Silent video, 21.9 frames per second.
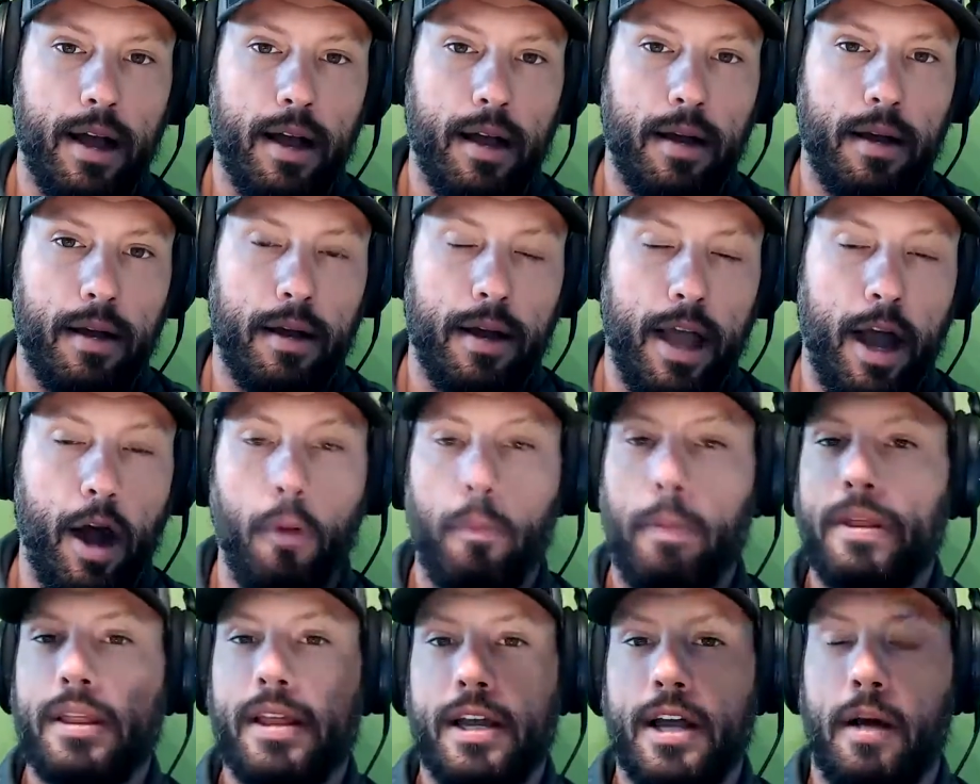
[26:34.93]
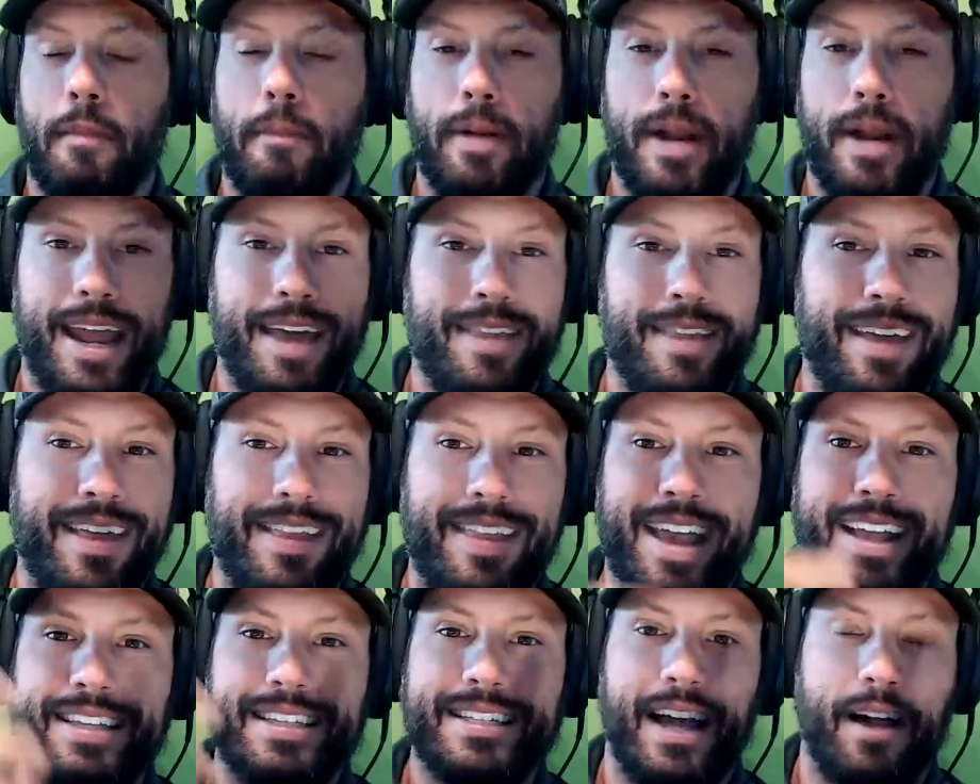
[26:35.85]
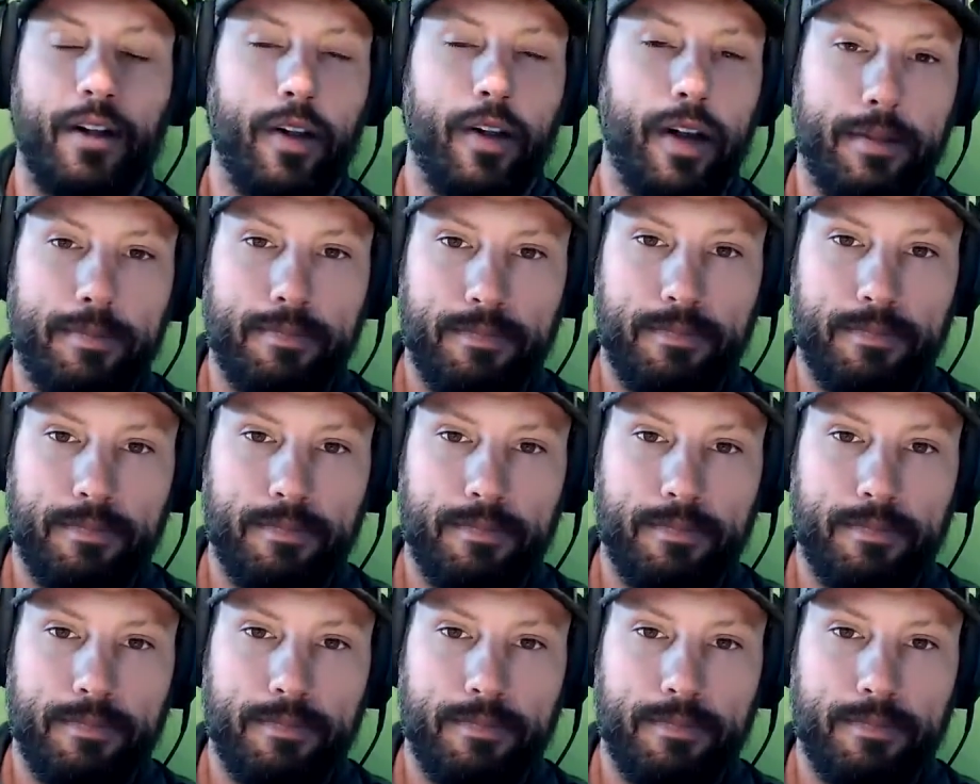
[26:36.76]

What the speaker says: helping the company, and then they sell it.